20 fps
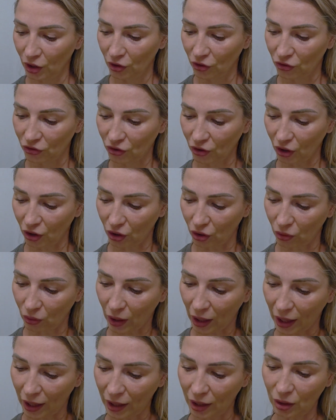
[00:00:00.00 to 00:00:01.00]

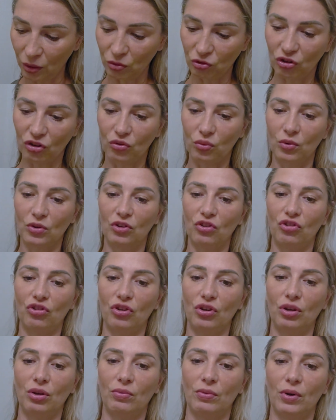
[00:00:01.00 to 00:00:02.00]
So I just want to
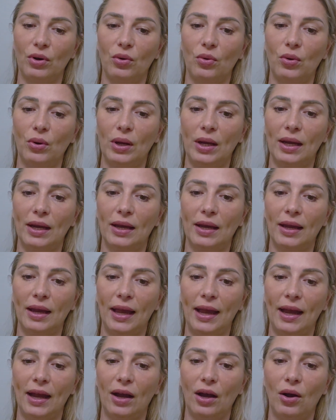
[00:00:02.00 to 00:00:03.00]
show you real quick
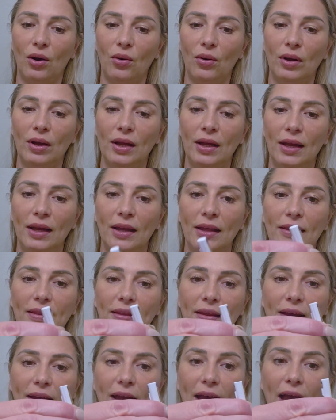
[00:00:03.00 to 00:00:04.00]
how
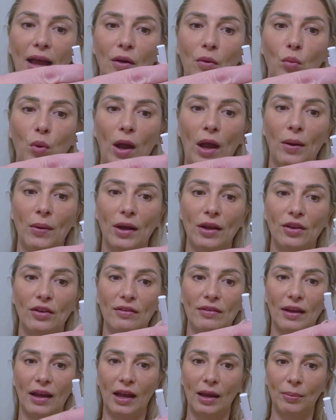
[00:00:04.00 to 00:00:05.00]
I
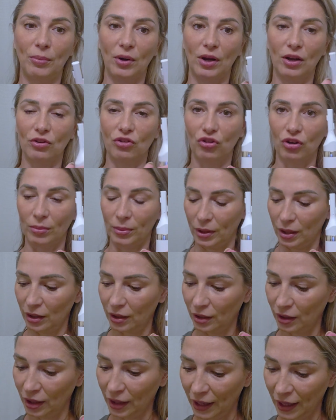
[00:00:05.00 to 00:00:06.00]
use the eyebrow
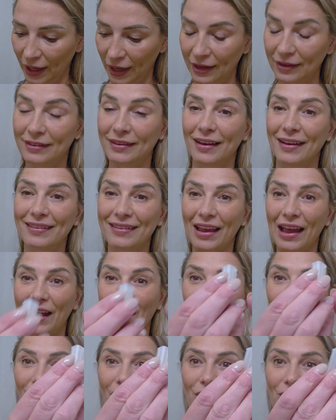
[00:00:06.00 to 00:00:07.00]
trimmer. It does the
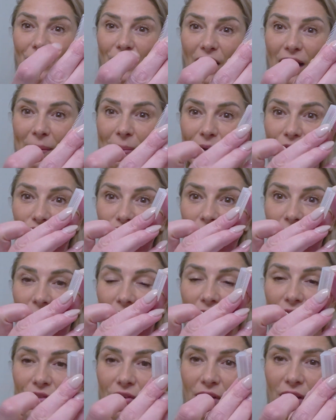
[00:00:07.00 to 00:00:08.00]
eyebrow trimmer
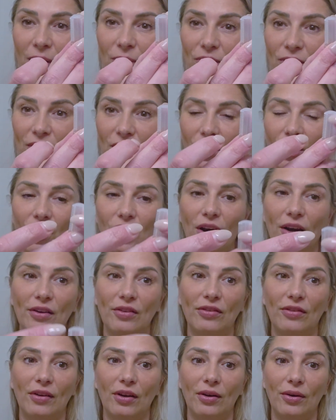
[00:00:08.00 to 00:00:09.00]
also comes with a
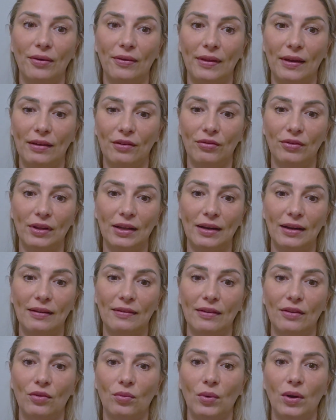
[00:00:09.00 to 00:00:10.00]
guard, so that's really
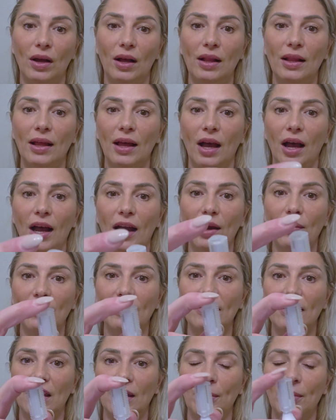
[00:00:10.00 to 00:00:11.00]
nice as well. I
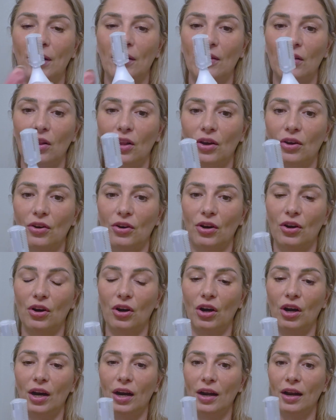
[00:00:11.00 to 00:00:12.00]
always keep it on the longer
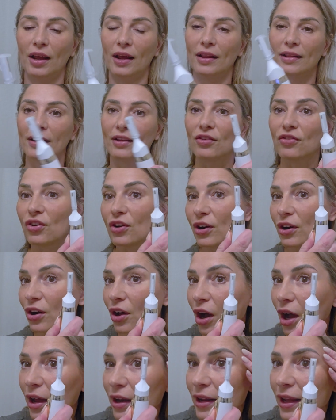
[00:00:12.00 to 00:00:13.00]
guard. Let's turn it
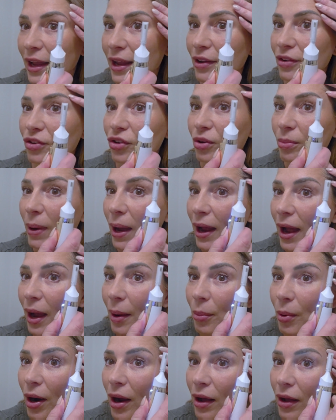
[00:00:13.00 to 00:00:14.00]
on and do my
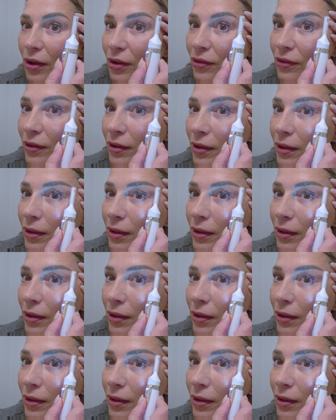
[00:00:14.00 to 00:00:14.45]
eyebrows.